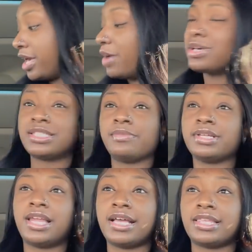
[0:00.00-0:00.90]
It was
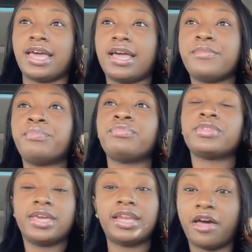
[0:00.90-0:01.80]
something like that.
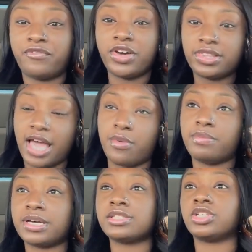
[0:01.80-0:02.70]
And I felt that one
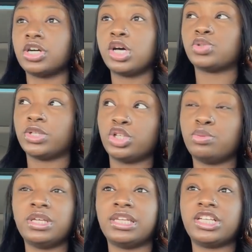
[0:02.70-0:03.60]
because girls really do
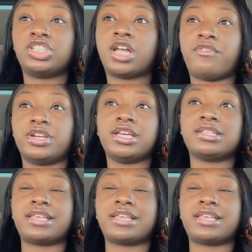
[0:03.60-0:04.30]
be leeching off of niggas.